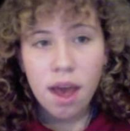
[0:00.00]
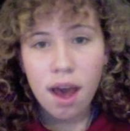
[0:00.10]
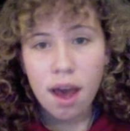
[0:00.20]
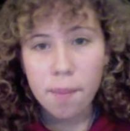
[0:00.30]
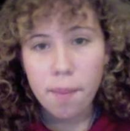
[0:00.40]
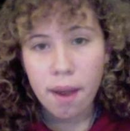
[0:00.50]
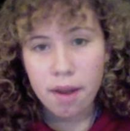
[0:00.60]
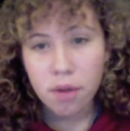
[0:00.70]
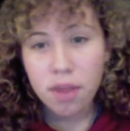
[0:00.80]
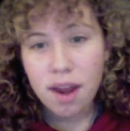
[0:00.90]
I
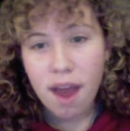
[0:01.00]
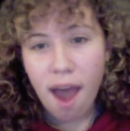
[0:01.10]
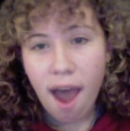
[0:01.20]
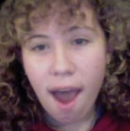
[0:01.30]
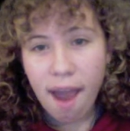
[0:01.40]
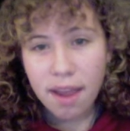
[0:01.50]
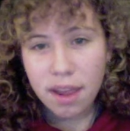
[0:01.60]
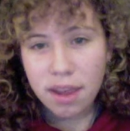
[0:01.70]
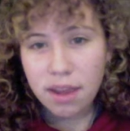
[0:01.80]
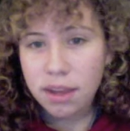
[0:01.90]
know that
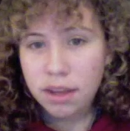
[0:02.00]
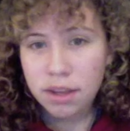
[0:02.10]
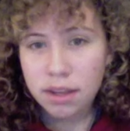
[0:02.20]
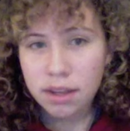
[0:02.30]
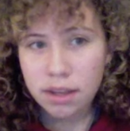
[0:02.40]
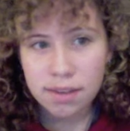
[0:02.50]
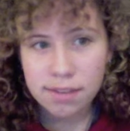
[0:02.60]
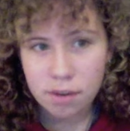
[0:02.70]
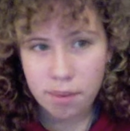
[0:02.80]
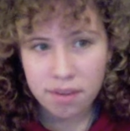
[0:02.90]
I
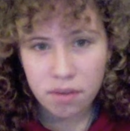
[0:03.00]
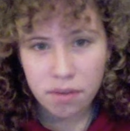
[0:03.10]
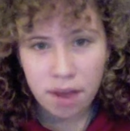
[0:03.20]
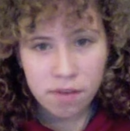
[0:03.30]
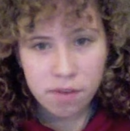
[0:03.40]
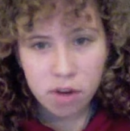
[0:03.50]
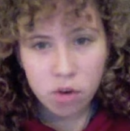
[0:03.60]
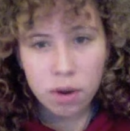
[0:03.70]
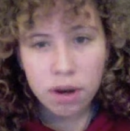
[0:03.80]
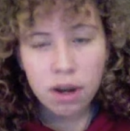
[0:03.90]
consider myself kind of
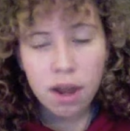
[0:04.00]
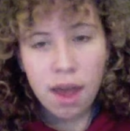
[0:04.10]
genderqueer.